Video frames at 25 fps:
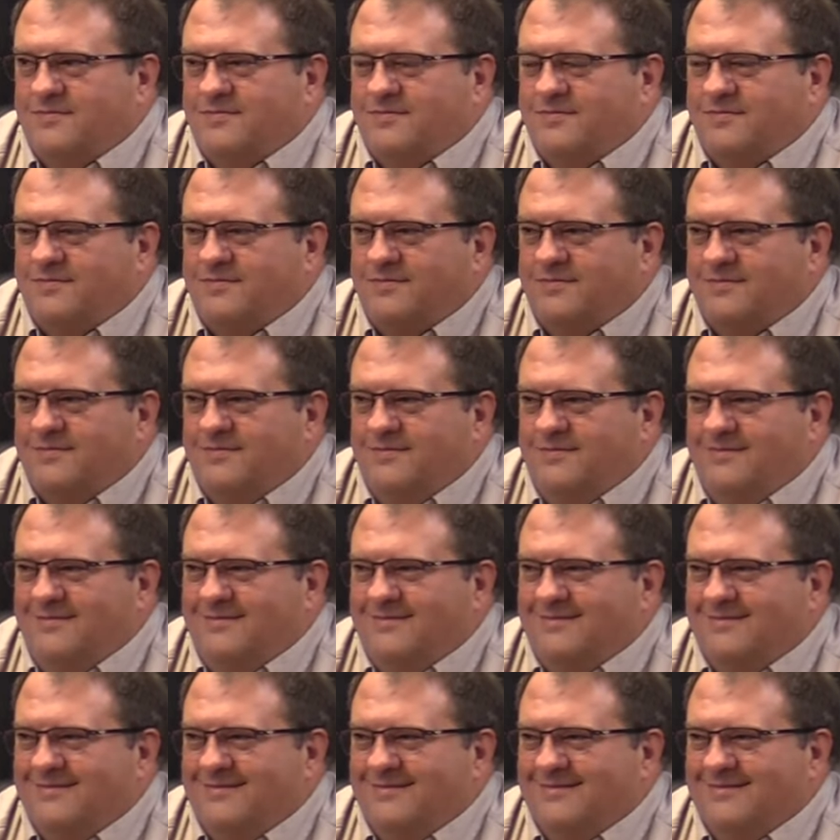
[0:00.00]

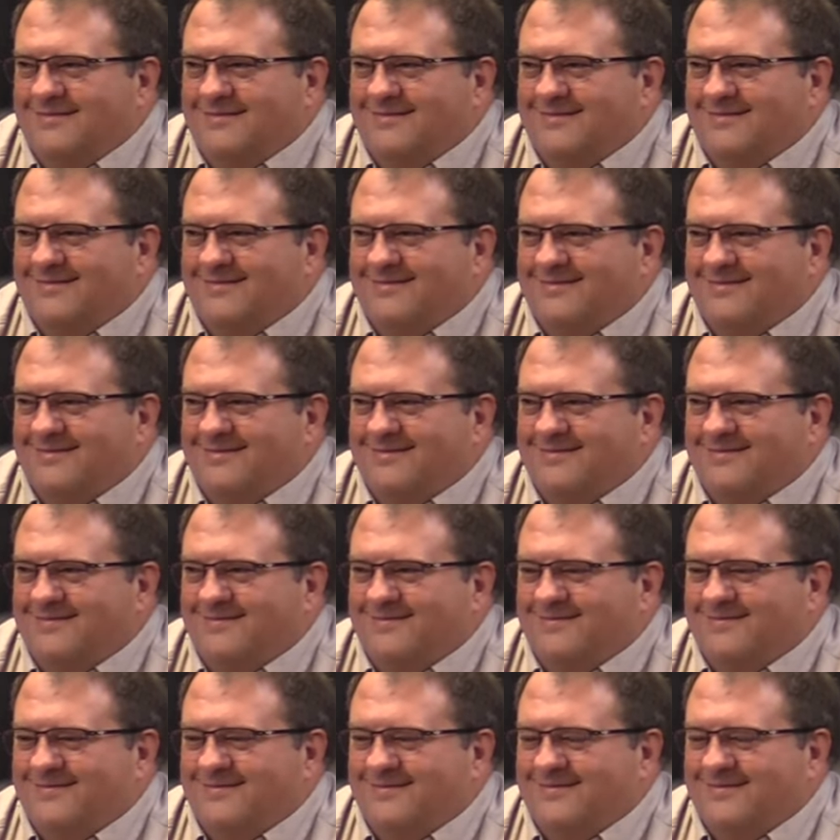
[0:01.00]

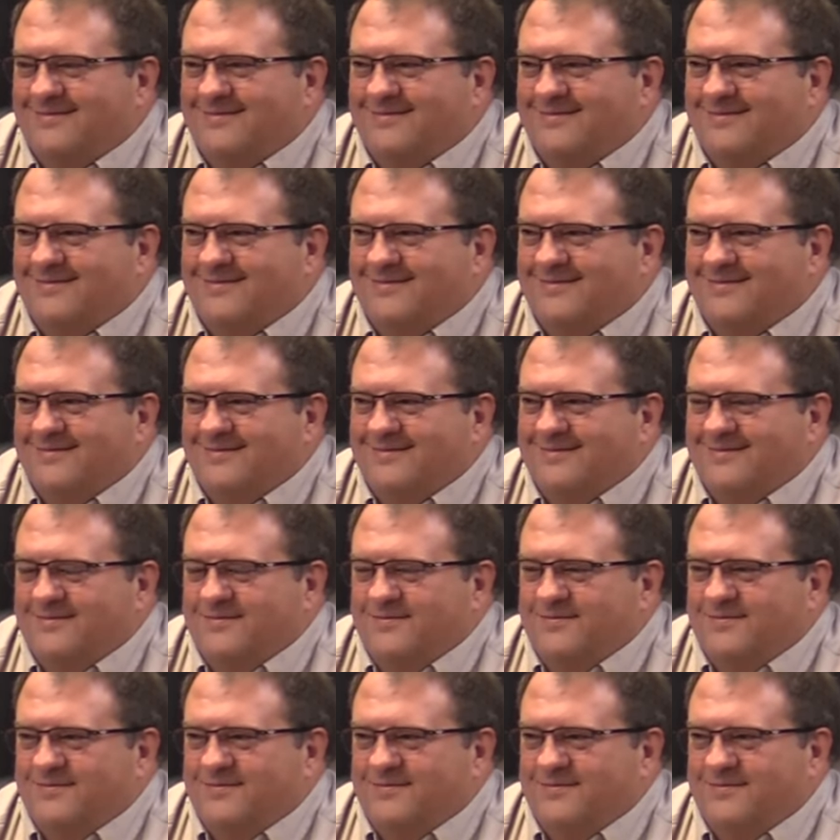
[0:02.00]

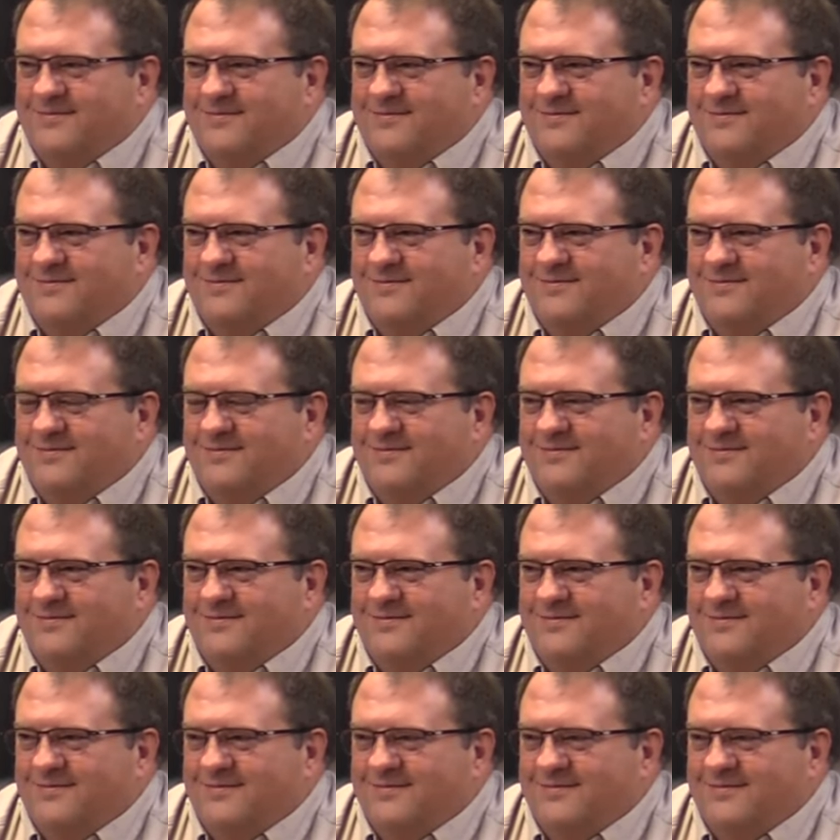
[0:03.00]

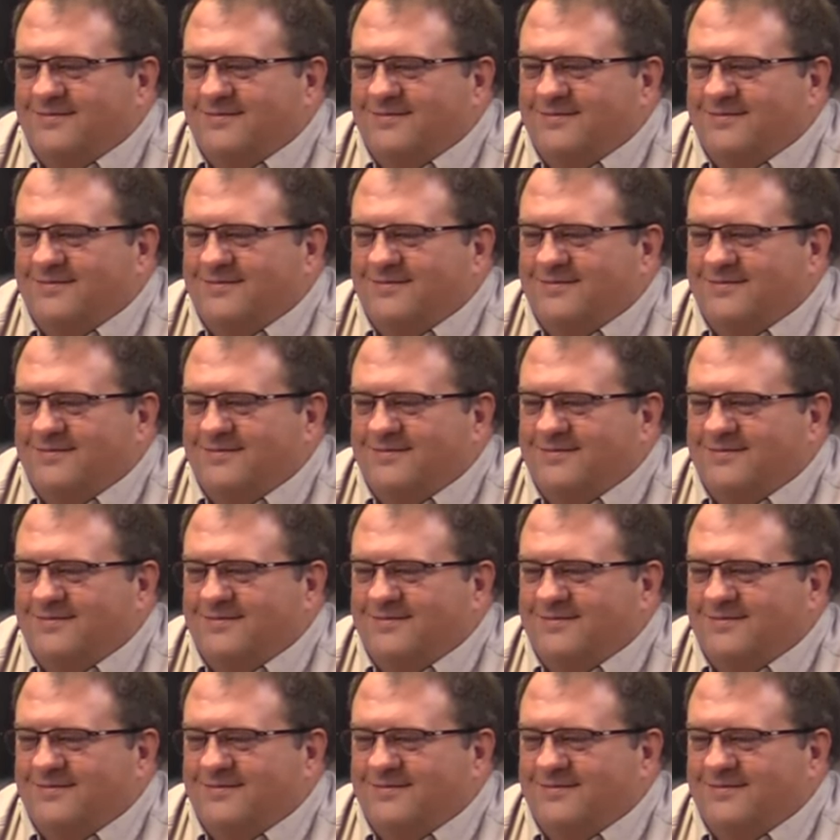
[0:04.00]
[no speech]